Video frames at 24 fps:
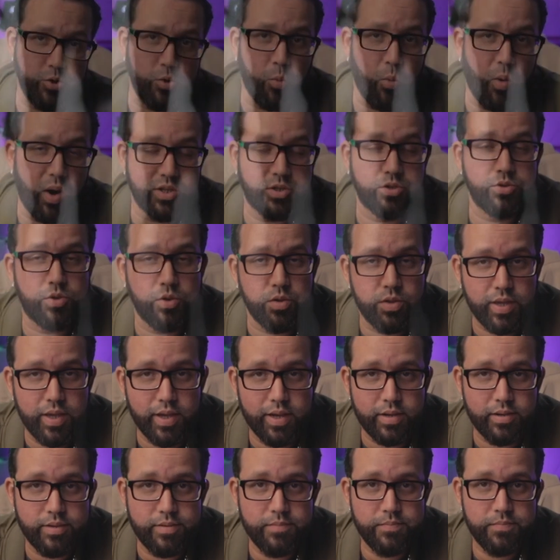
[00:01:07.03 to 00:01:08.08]
you watch until the
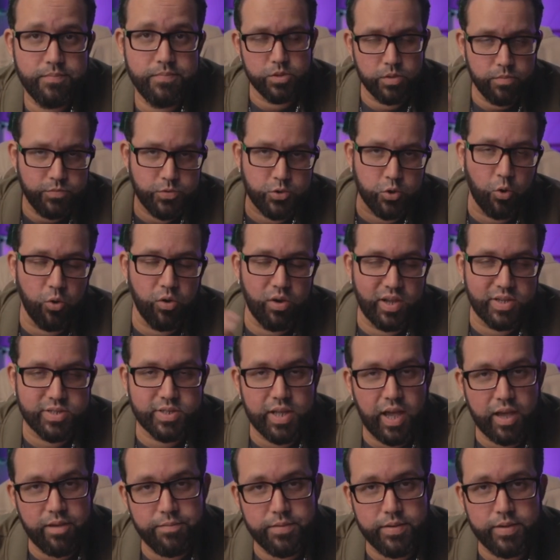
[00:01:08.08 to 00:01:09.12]
end. So let's
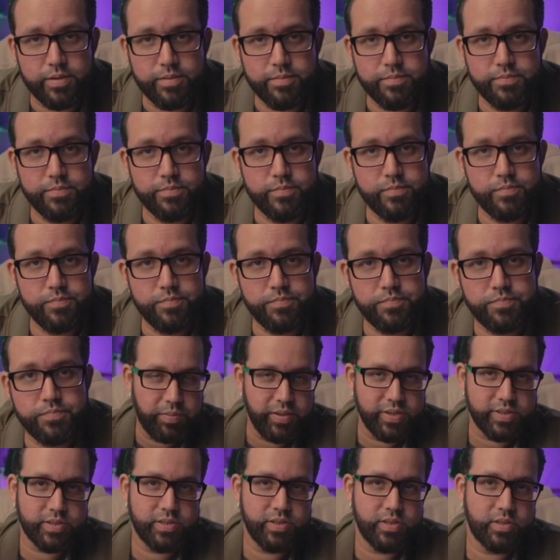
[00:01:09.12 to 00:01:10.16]
dive in.
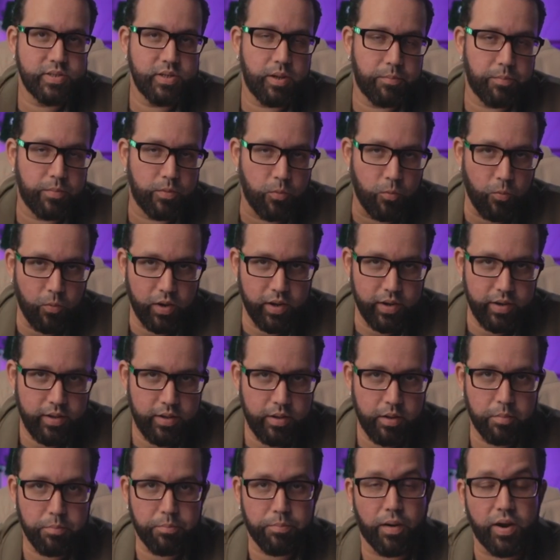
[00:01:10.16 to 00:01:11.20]
Business number 1,
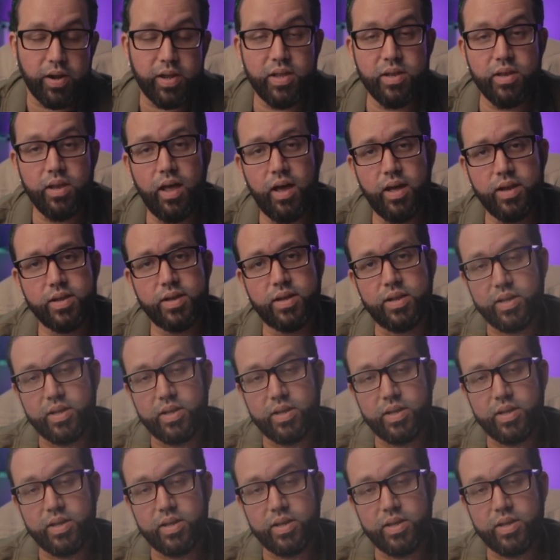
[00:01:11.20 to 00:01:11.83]
parking lot